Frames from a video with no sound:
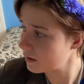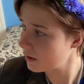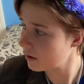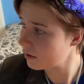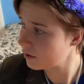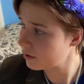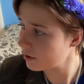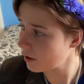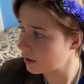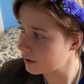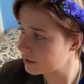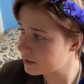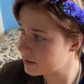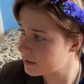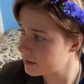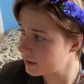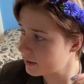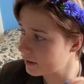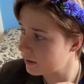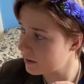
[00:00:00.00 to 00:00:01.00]
thought
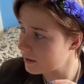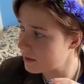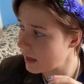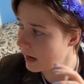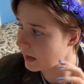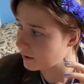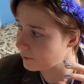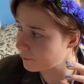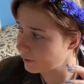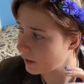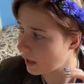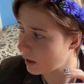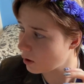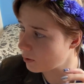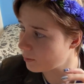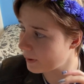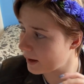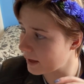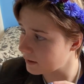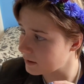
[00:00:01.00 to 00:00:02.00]
that flower
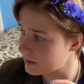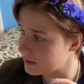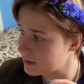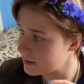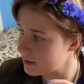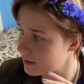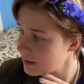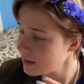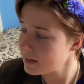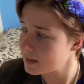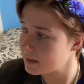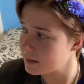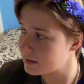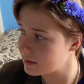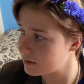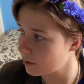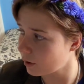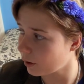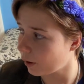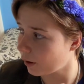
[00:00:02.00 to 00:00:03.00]
meant this,
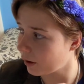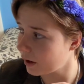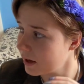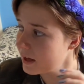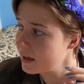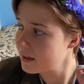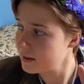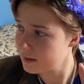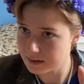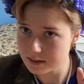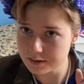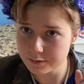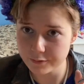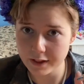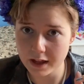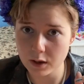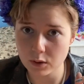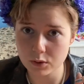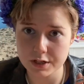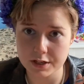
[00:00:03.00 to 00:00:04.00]
or this
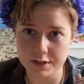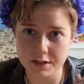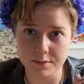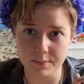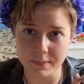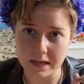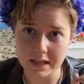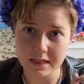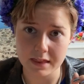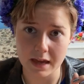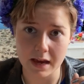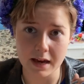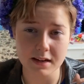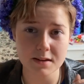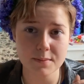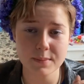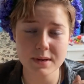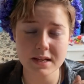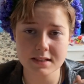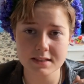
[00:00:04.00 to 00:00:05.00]
flower doesn't mean that, it
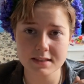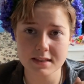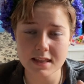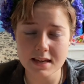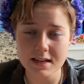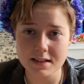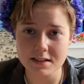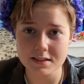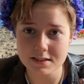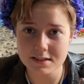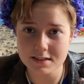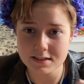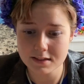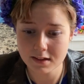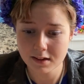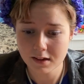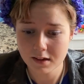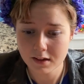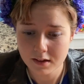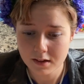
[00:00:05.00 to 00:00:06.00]
means this.
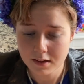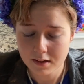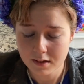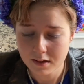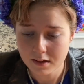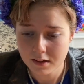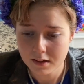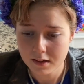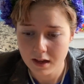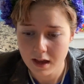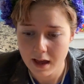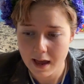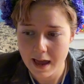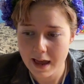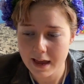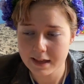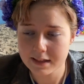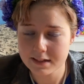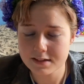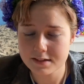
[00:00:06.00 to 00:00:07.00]

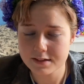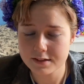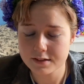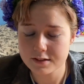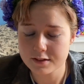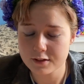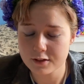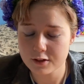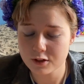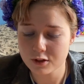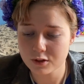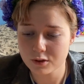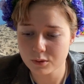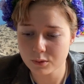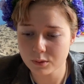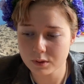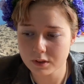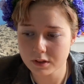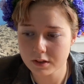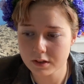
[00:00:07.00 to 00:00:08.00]
And
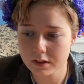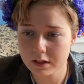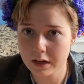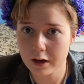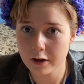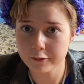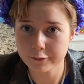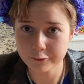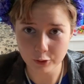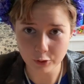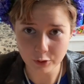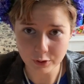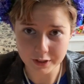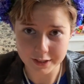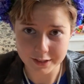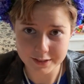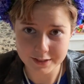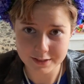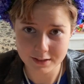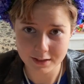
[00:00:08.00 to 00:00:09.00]
to
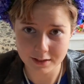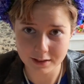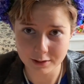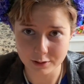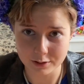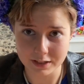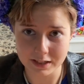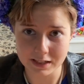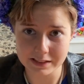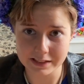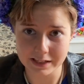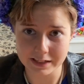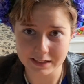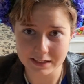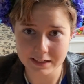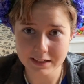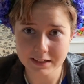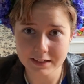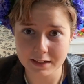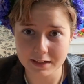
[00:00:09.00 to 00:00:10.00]
avoid looking like an
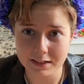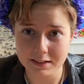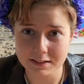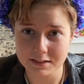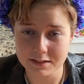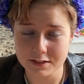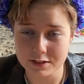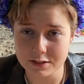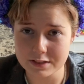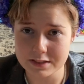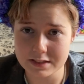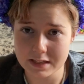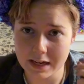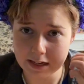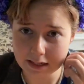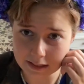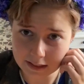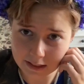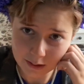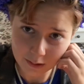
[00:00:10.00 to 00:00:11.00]
idiot and just
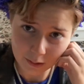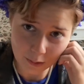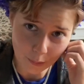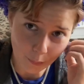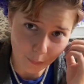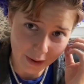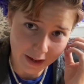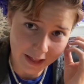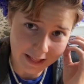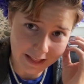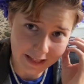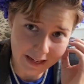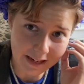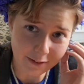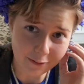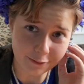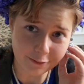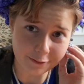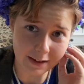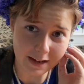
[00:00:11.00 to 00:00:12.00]
saying, well, I
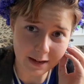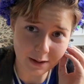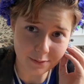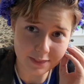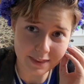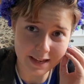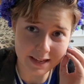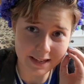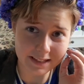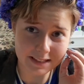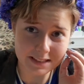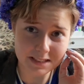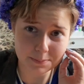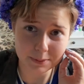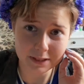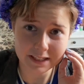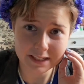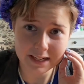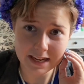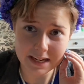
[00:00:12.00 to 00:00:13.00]
found the
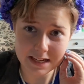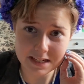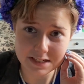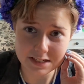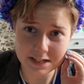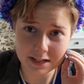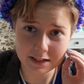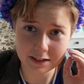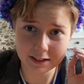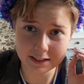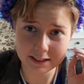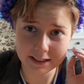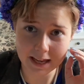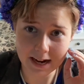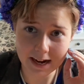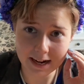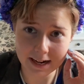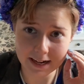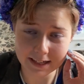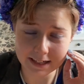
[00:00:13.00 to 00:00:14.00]
explanation
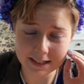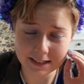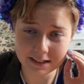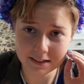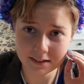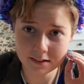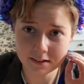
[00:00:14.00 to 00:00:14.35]
online,